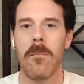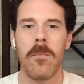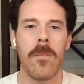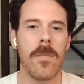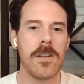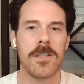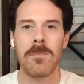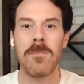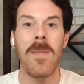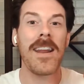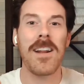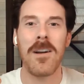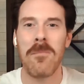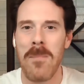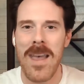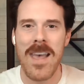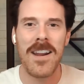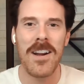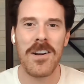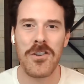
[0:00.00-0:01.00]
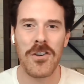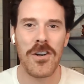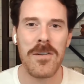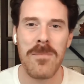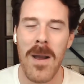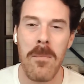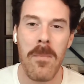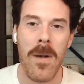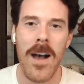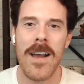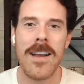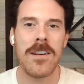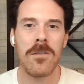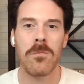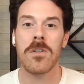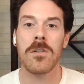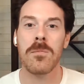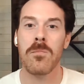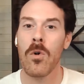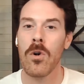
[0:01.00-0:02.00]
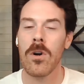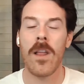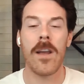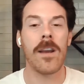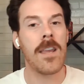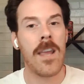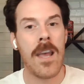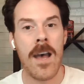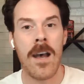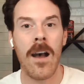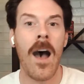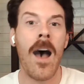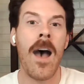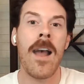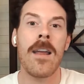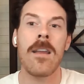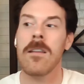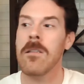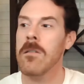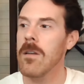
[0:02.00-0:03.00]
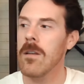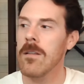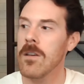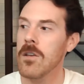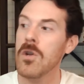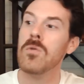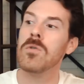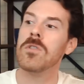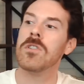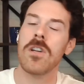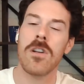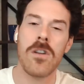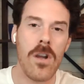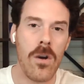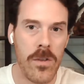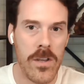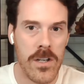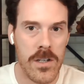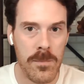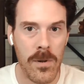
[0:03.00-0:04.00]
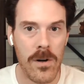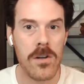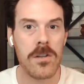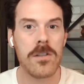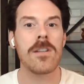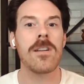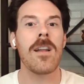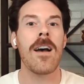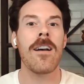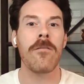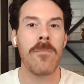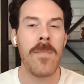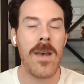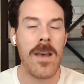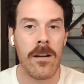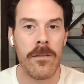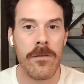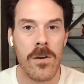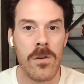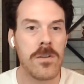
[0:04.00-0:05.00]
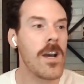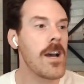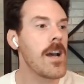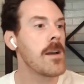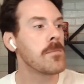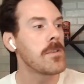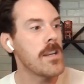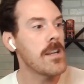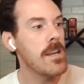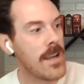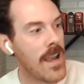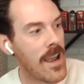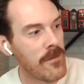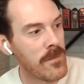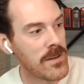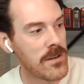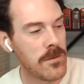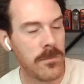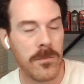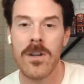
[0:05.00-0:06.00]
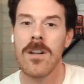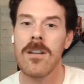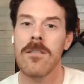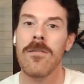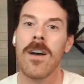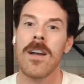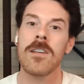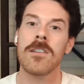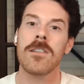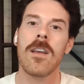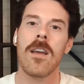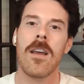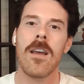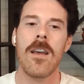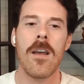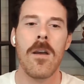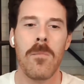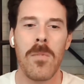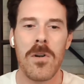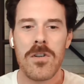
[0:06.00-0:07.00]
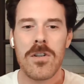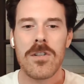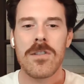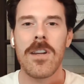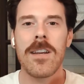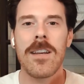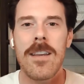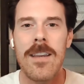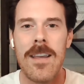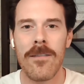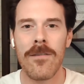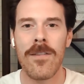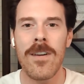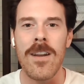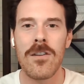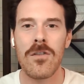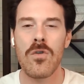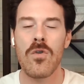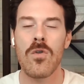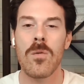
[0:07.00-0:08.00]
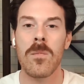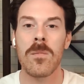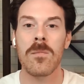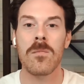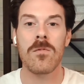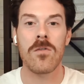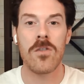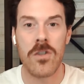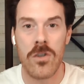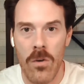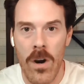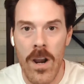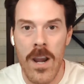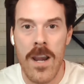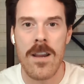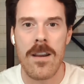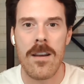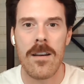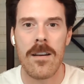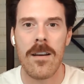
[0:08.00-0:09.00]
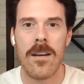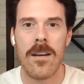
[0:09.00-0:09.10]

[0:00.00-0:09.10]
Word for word: this made-up manager in my mind was more like, yeah, I used to know this person. I've met a few times. He gave me some good advice. But just like giving it to him straight